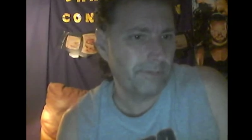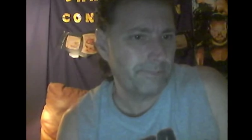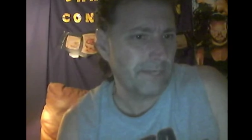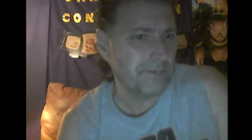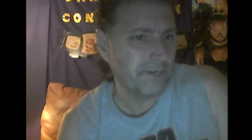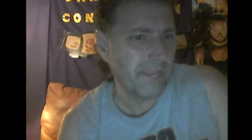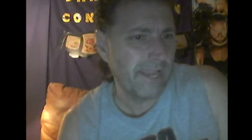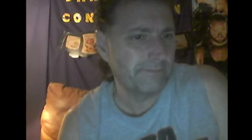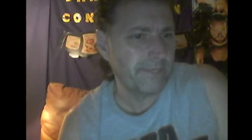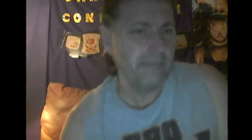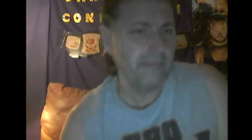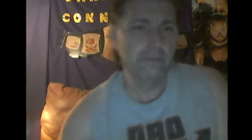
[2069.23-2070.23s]
sponsor
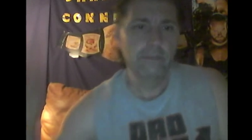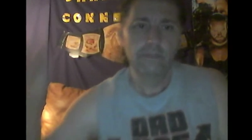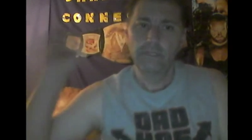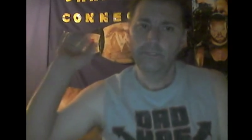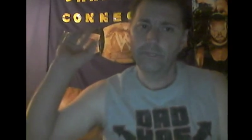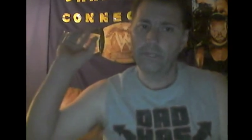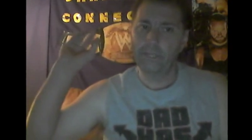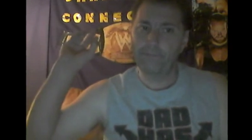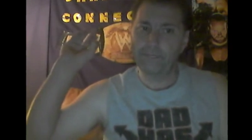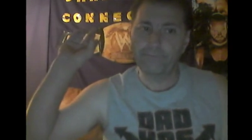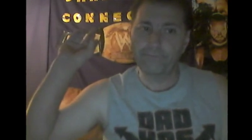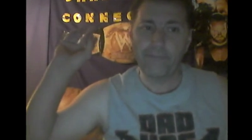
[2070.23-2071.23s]
KFC. Show you a
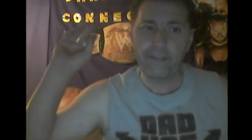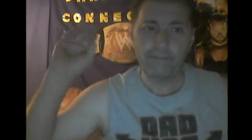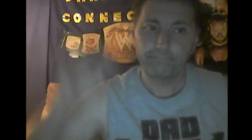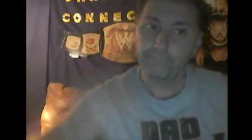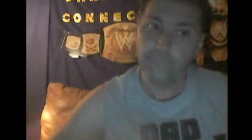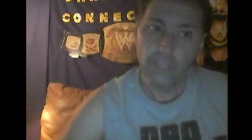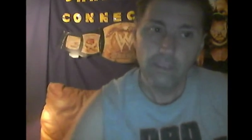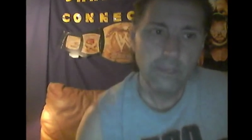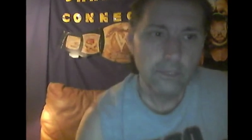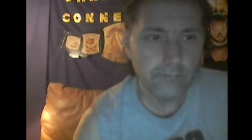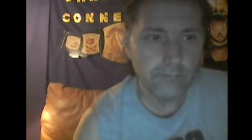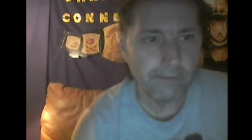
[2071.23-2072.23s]
picture for that.
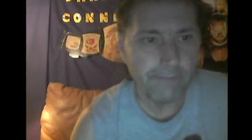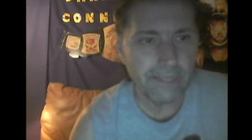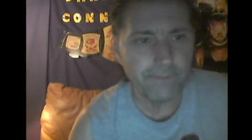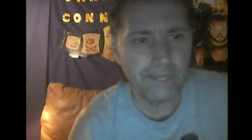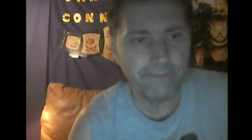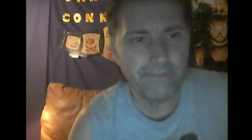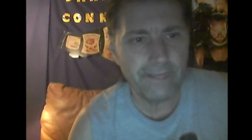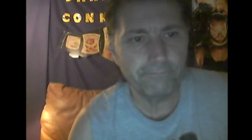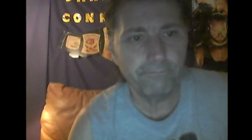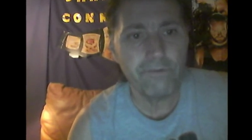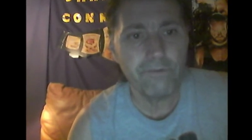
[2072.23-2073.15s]
Dark match main event.